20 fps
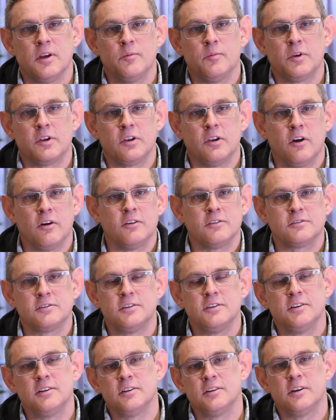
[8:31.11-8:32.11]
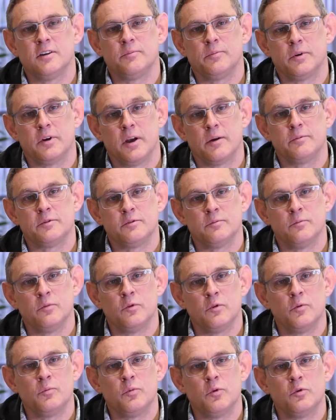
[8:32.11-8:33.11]
But lastly, and perhaps
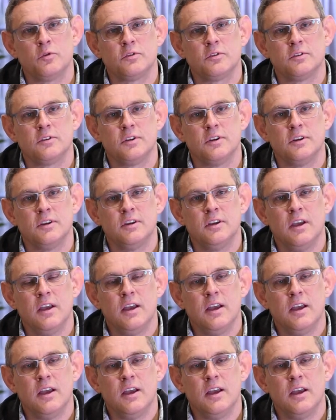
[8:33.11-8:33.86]
more importantly,